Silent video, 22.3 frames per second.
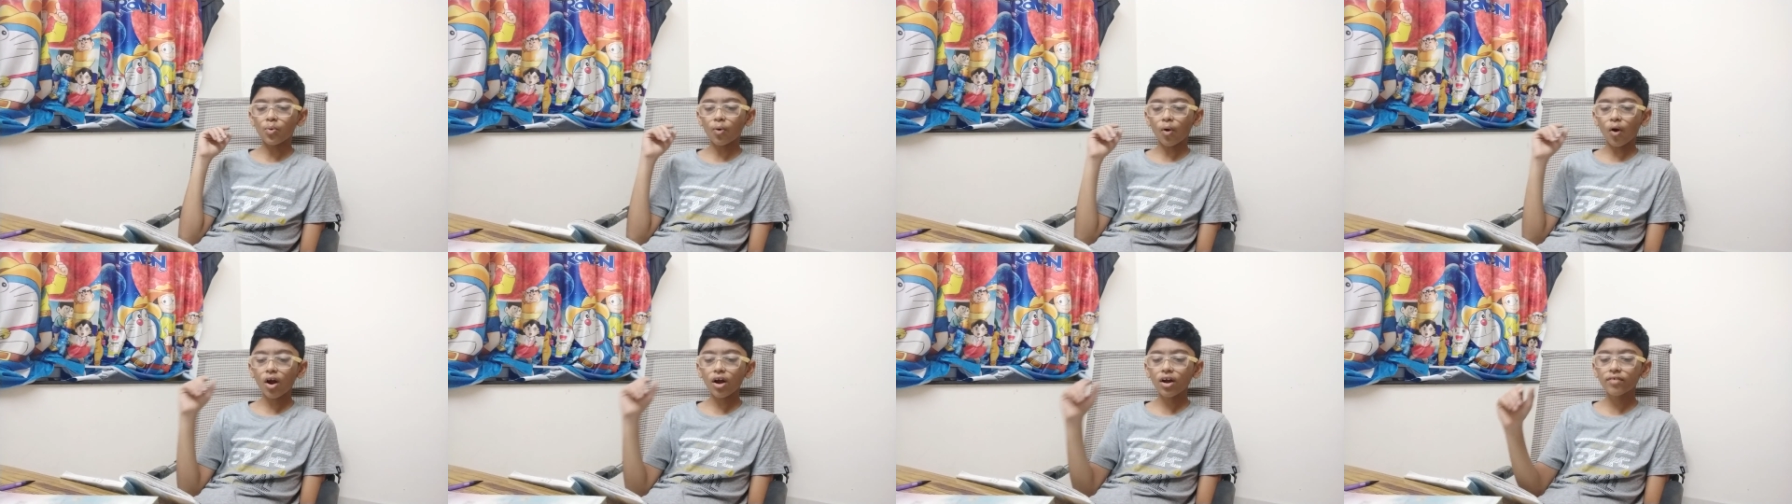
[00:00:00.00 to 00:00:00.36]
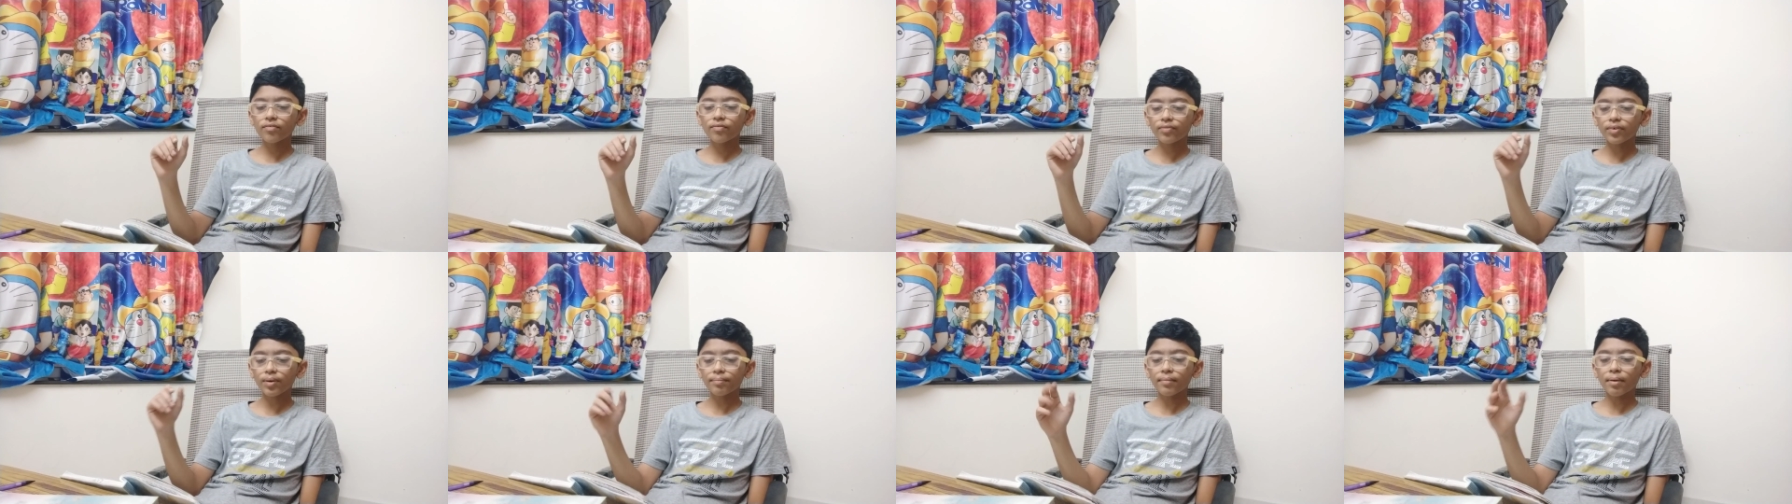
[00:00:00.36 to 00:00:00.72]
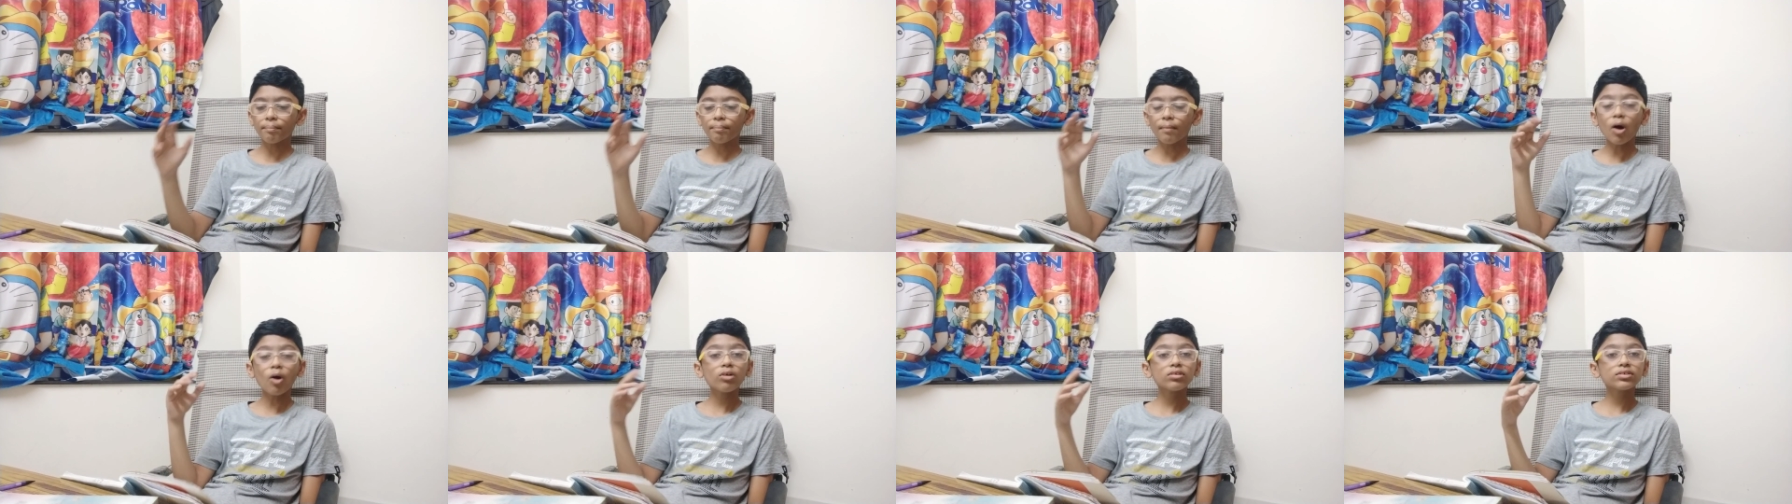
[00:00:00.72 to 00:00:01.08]
rock from a
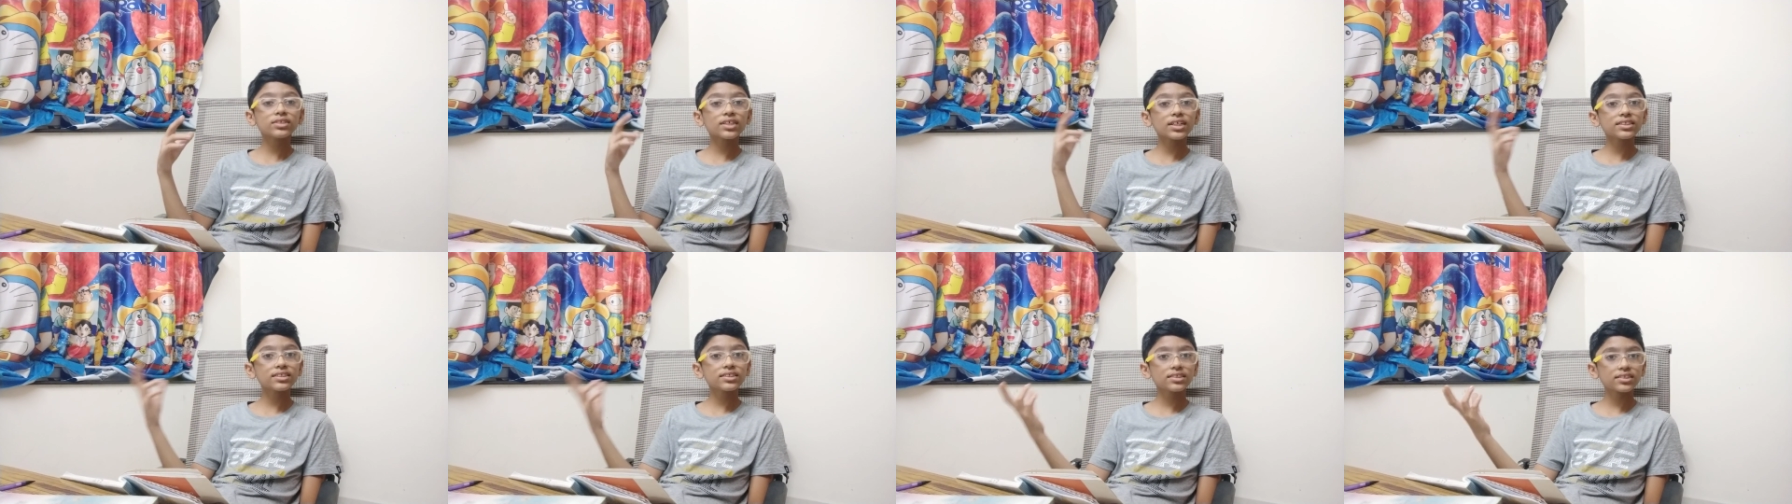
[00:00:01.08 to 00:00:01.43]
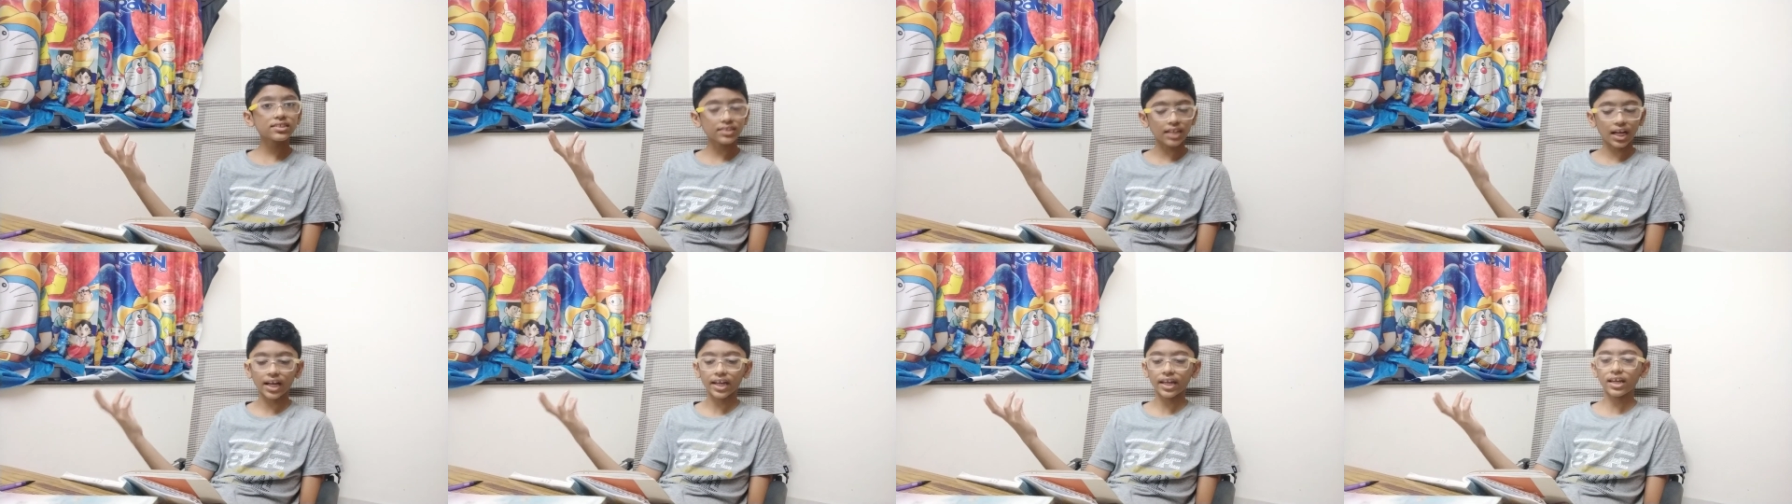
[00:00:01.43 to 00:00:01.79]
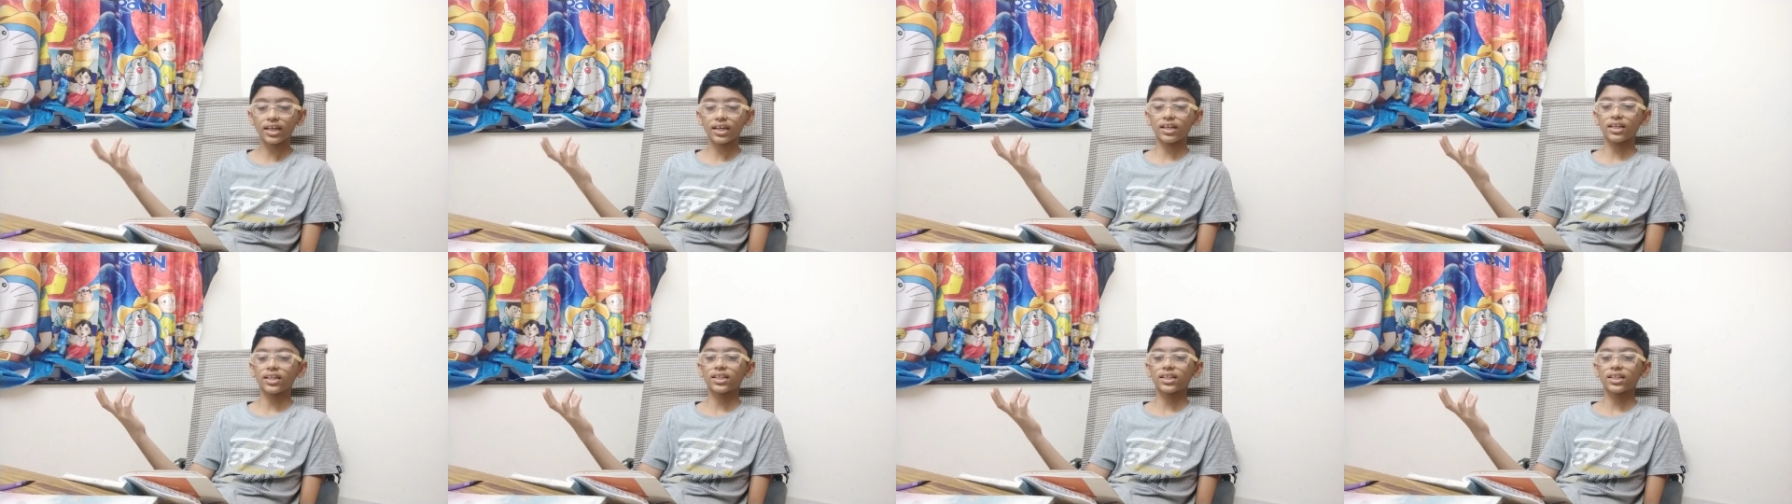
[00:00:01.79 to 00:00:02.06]
mountain side.